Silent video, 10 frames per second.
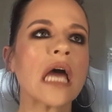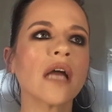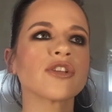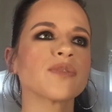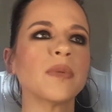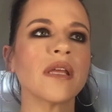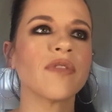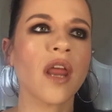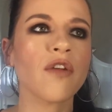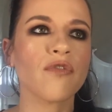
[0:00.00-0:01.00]
I just believe
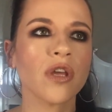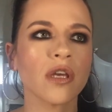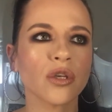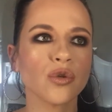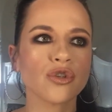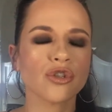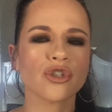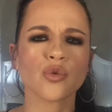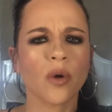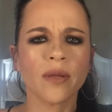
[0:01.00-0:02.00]
that every year you should
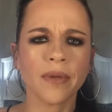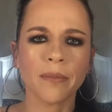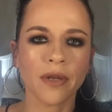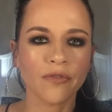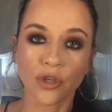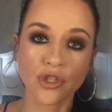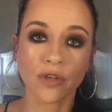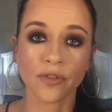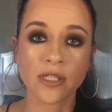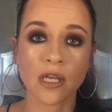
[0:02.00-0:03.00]
just want to be a better version
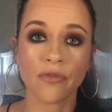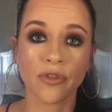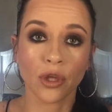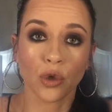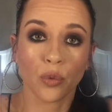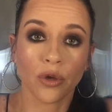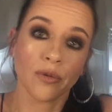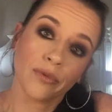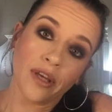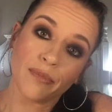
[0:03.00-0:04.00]
of yourself than you were
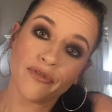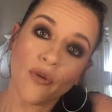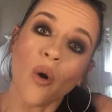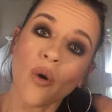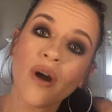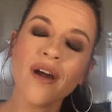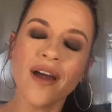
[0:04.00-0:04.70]
the year before.